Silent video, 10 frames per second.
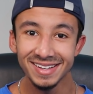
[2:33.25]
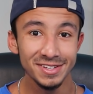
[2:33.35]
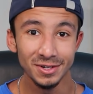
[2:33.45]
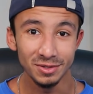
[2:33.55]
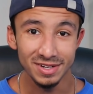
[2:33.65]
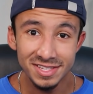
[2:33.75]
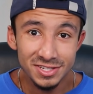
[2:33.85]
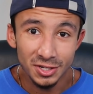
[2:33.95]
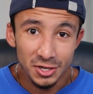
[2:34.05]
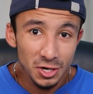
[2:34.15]
you know,
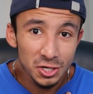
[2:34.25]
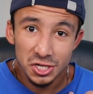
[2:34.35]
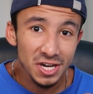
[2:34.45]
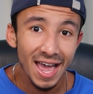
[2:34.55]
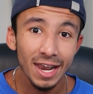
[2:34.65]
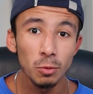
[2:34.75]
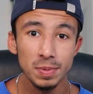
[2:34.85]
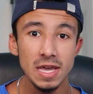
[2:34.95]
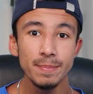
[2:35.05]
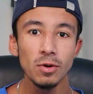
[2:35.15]
insecure, shallow
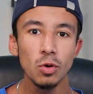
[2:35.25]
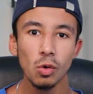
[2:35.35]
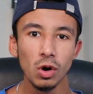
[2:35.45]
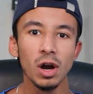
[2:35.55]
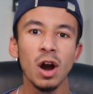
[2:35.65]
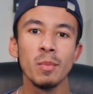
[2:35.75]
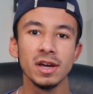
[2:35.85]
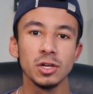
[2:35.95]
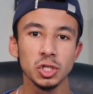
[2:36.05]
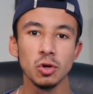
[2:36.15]
people, or are we
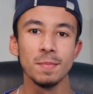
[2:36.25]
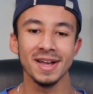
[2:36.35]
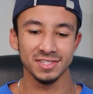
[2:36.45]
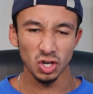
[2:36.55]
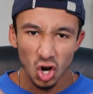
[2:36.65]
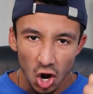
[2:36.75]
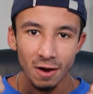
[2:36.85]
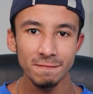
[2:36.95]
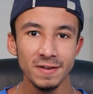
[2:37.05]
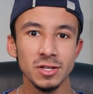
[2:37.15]
gonna show up as the
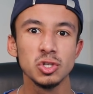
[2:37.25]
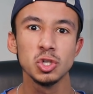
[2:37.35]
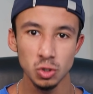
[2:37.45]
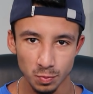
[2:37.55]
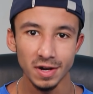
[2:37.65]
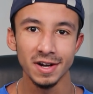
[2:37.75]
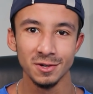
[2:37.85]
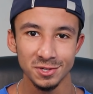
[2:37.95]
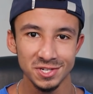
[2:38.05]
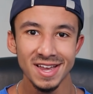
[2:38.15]
confident
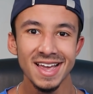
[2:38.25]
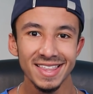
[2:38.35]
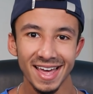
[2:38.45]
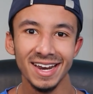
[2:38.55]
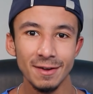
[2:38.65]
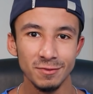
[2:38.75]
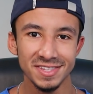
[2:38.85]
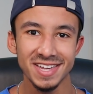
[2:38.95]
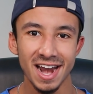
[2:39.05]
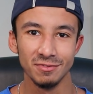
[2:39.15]
superheroes that live
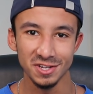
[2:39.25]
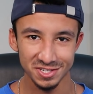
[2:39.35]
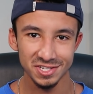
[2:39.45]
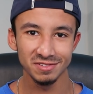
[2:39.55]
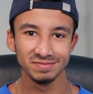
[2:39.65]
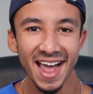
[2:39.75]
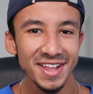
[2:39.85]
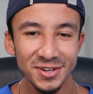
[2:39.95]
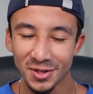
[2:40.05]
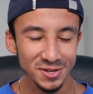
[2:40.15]
inside of us?
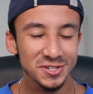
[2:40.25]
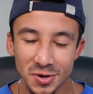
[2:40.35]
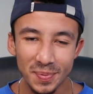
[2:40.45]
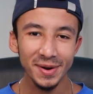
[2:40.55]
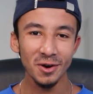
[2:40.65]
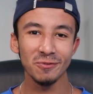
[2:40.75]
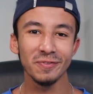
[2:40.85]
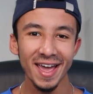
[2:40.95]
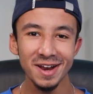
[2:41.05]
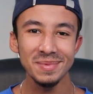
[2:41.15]
And you know, the superhero
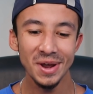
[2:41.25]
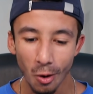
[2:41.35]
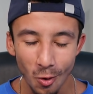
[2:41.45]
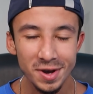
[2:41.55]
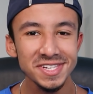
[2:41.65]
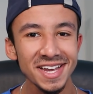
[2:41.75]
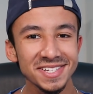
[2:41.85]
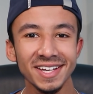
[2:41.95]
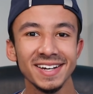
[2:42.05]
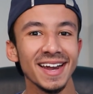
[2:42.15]
fan in me always
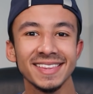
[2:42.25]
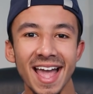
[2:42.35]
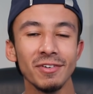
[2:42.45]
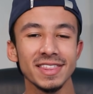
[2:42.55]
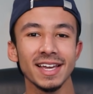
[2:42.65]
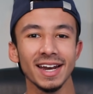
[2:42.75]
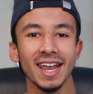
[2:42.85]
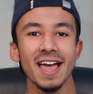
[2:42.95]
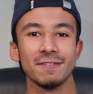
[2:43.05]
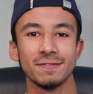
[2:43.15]
has to connect everything in
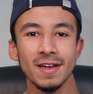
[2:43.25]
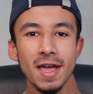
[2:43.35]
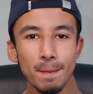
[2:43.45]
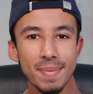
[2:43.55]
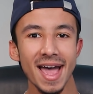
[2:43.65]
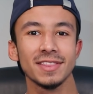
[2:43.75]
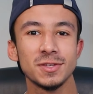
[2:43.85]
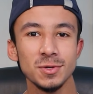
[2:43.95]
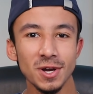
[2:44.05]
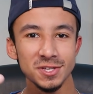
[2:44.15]
life back
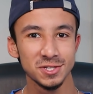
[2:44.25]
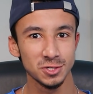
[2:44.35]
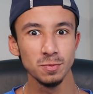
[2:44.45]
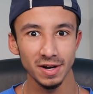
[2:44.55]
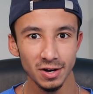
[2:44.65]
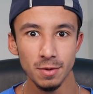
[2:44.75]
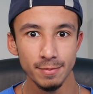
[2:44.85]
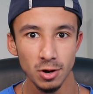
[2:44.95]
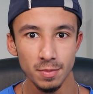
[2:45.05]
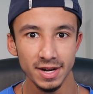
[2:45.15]
to a superhero
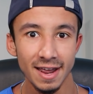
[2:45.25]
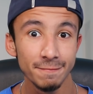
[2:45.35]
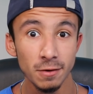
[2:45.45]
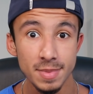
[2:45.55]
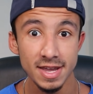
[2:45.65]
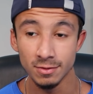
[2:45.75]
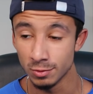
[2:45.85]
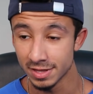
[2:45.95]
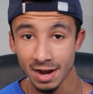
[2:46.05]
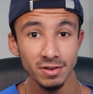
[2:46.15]
moment. And for me,
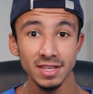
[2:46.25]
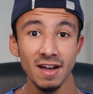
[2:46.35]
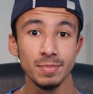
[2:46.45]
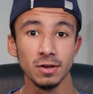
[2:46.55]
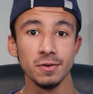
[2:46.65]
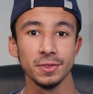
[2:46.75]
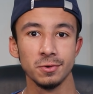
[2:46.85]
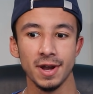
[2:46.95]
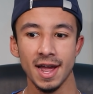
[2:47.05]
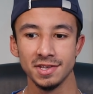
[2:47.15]
with everything I've been going
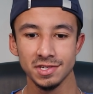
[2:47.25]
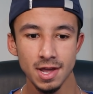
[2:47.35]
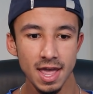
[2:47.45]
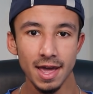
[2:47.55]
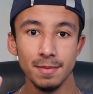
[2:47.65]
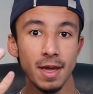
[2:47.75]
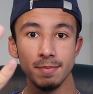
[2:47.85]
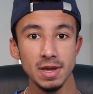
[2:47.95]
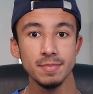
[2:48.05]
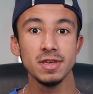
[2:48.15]
through, guys, and
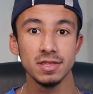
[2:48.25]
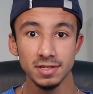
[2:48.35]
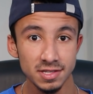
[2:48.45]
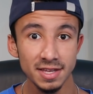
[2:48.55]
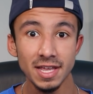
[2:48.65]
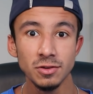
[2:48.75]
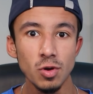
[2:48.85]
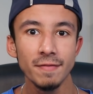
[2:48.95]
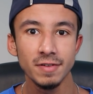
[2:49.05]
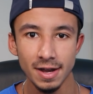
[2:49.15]
maybe things that
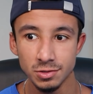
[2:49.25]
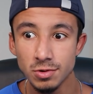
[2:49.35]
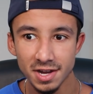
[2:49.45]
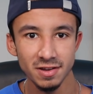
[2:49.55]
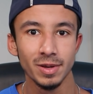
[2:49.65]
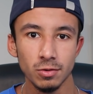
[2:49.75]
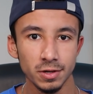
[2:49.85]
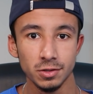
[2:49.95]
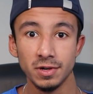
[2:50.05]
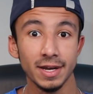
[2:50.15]
you guys have been
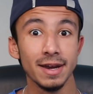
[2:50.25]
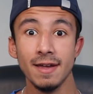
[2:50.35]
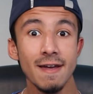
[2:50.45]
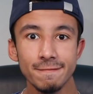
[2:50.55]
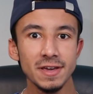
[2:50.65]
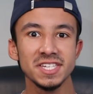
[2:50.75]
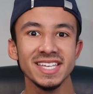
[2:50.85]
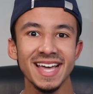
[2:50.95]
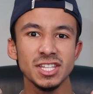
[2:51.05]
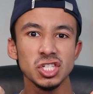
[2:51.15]
going through, again,
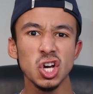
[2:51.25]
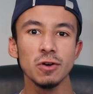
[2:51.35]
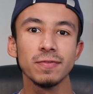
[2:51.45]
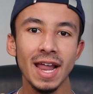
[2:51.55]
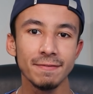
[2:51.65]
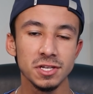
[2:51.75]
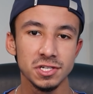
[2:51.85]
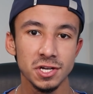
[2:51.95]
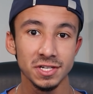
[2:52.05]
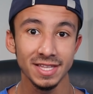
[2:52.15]
facing that tough life
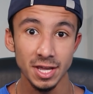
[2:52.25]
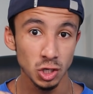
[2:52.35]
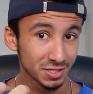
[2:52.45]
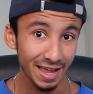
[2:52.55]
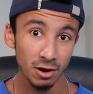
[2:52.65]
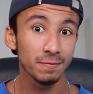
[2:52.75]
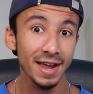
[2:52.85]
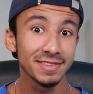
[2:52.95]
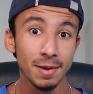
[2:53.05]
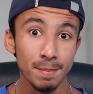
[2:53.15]
decision that you're
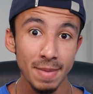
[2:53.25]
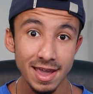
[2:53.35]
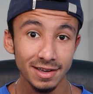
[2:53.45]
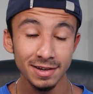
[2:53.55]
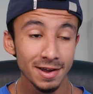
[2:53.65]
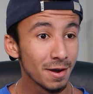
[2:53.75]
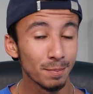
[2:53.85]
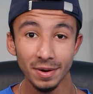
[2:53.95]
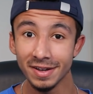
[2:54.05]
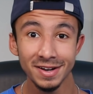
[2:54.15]
terrified to make,
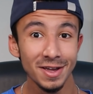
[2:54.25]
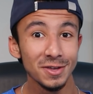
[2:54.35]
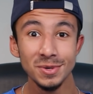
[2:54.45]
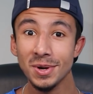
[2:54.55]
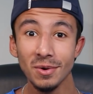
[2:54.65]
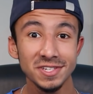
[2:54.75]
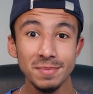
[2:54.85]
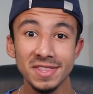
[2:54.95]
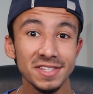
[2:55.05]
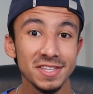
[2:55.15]
but you know it's
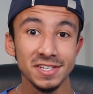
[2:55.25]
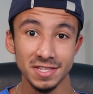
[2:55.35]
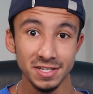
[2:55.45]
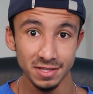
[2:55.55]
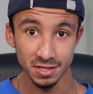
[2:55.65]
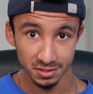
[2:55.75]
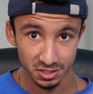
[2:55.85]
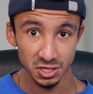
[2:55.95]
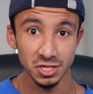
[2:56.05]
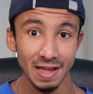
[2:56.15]
gonna be the
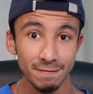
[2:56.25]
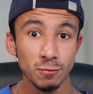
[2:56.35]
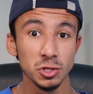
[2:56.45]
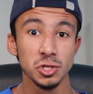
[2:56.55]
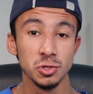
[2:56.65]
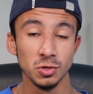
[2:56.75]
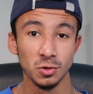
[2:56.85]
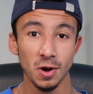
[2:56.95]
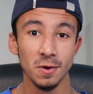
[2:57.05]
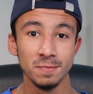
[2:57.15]
decision that forces you to
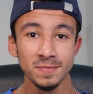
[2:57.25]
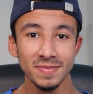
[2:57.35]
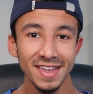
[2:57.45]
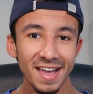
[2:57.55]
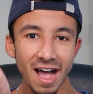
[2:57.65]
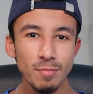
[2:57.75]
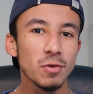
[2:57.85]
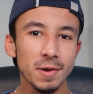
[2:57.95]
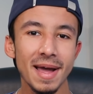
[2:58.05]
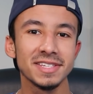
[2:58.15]
grow. I've
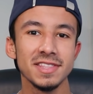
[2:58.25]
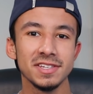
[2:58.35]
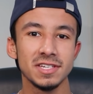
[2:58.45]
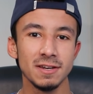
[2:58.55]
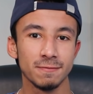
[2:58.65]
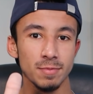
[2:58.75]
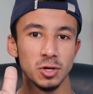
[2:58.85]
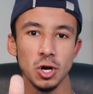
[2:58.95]
been going back to the scene from The